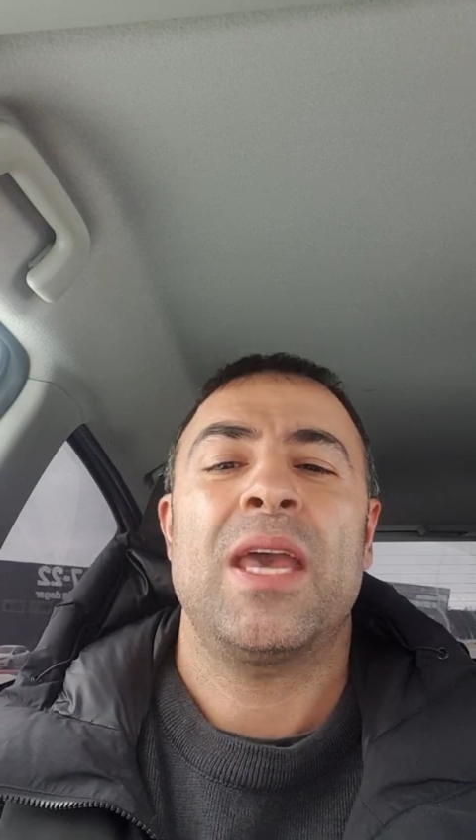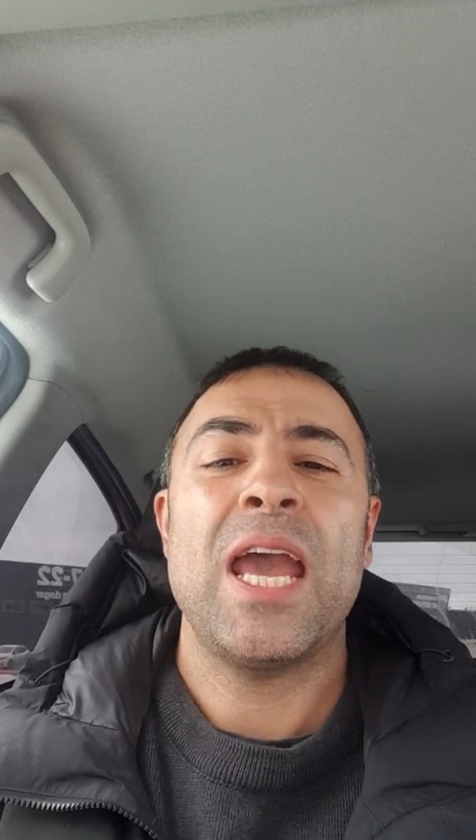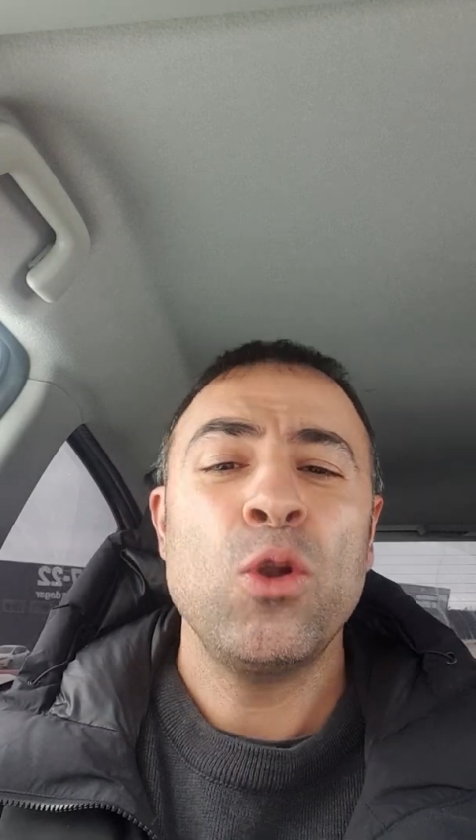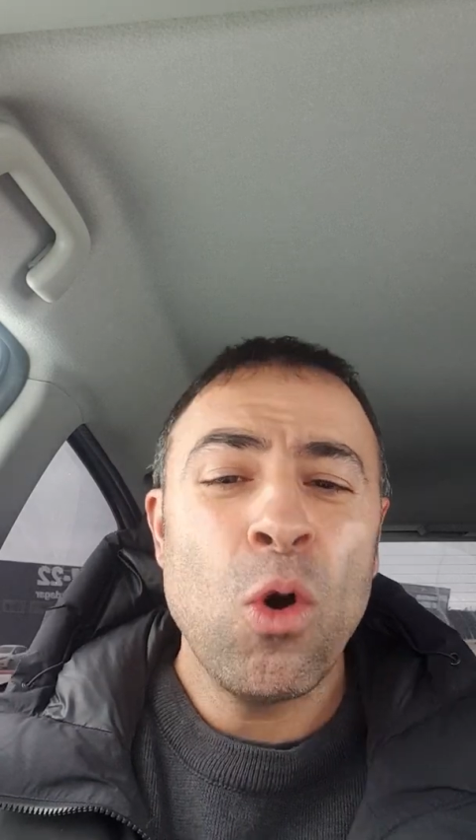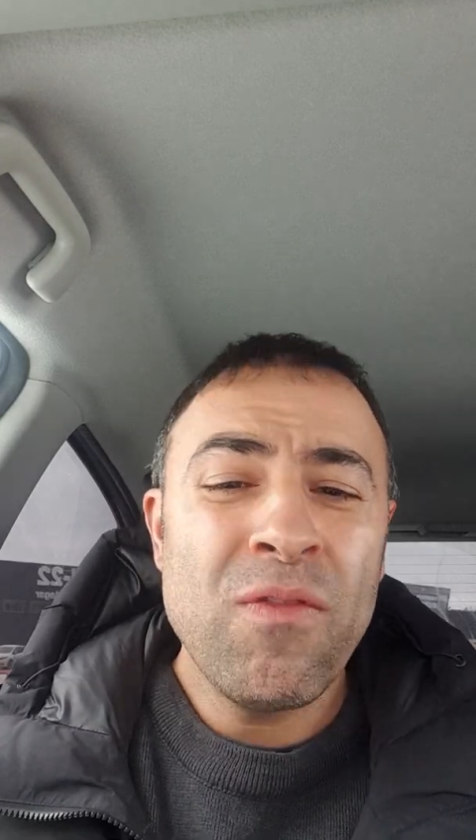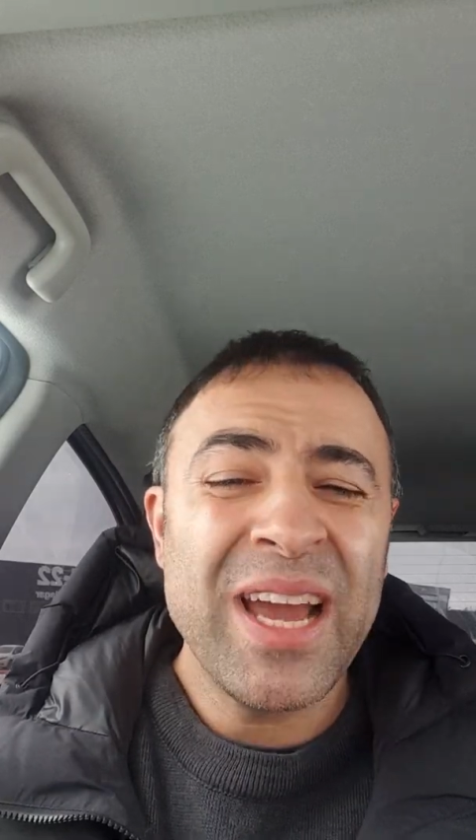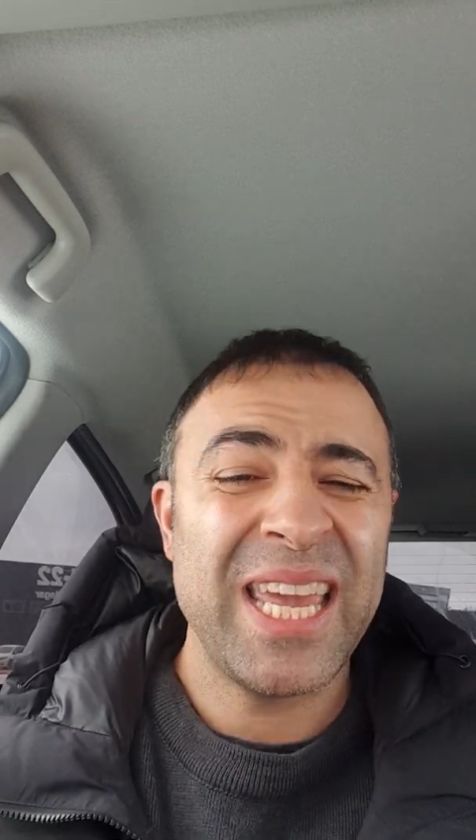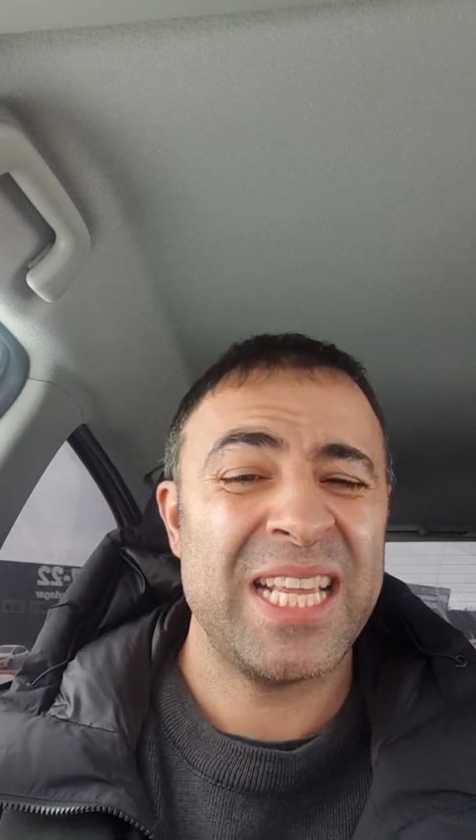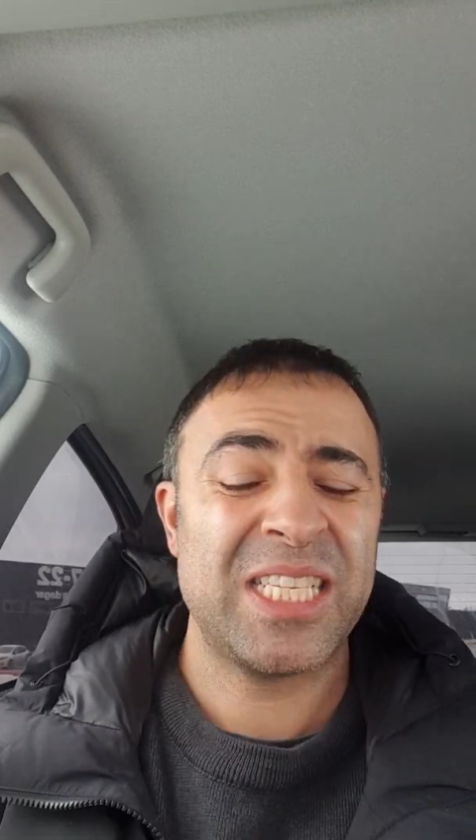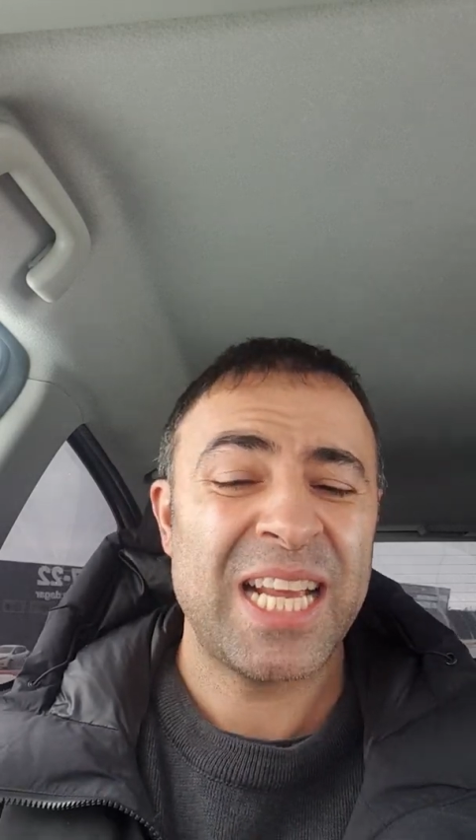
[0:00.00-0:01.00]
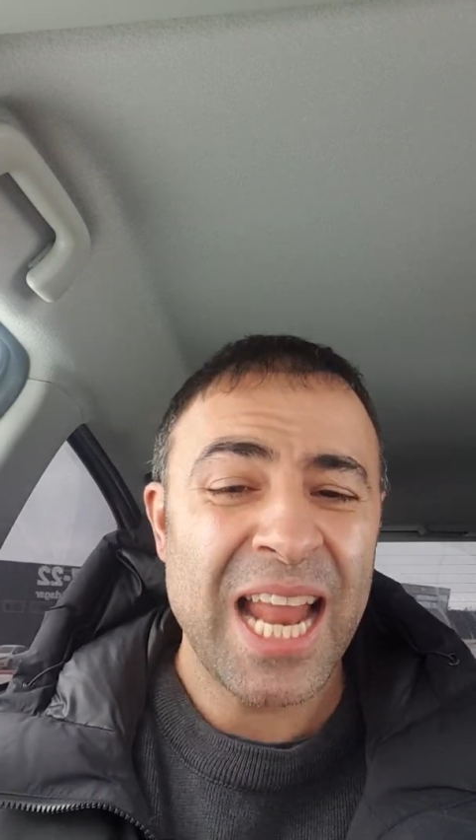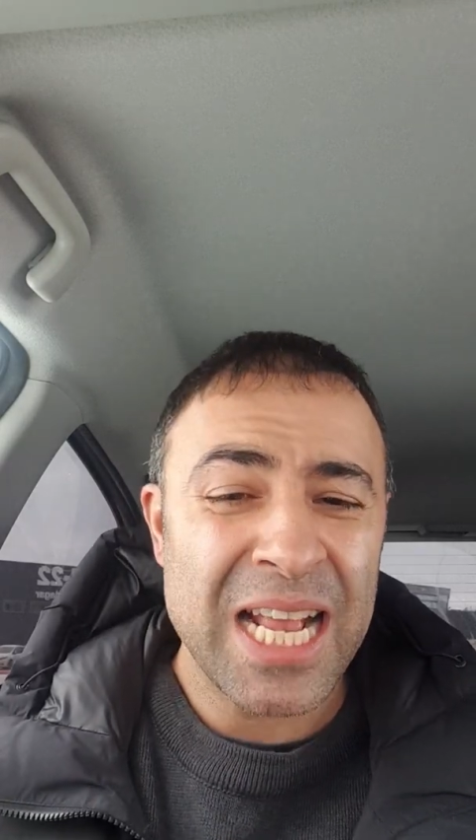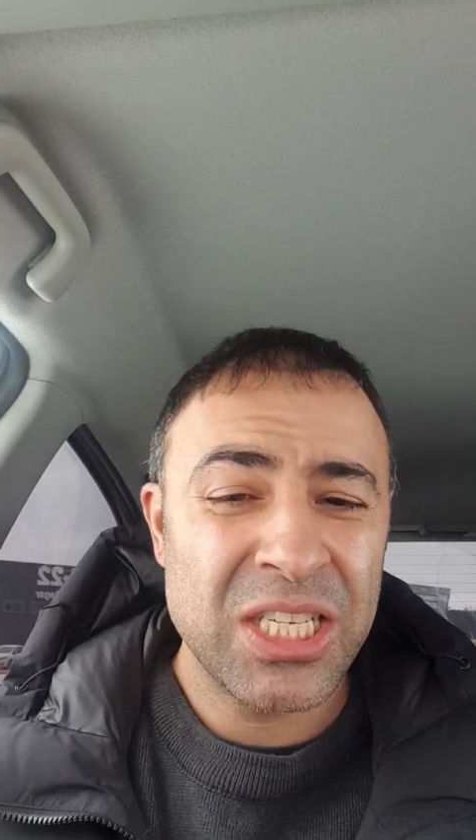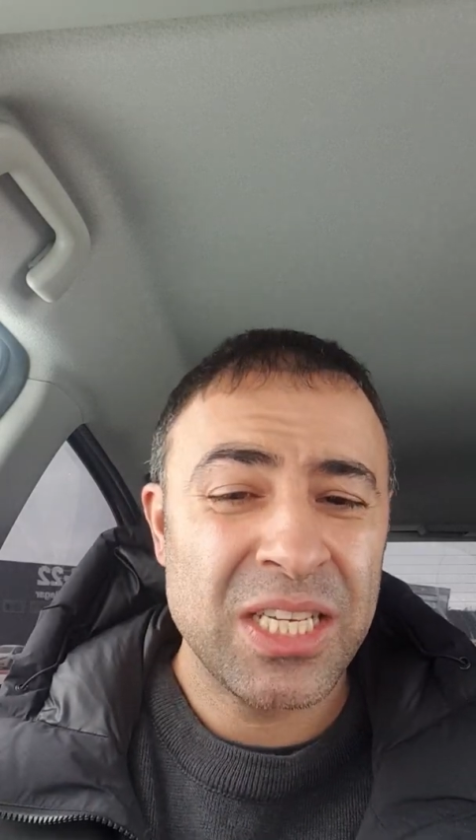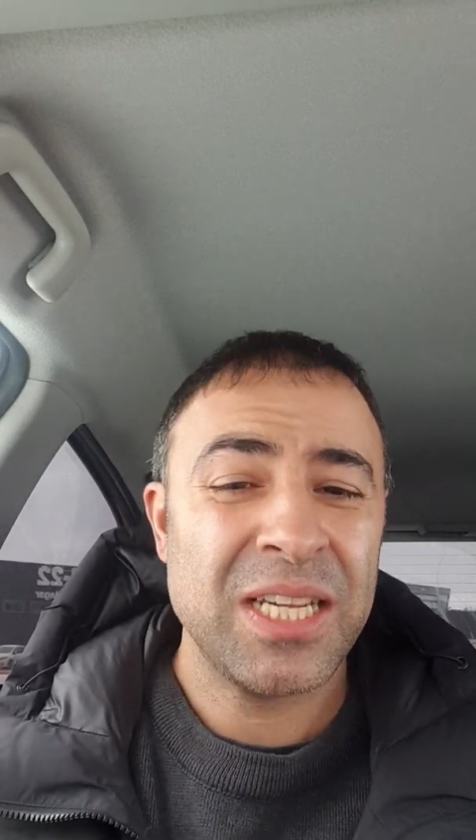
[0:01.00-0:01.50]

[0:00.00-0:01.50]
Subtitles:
And Novak, it's clutch,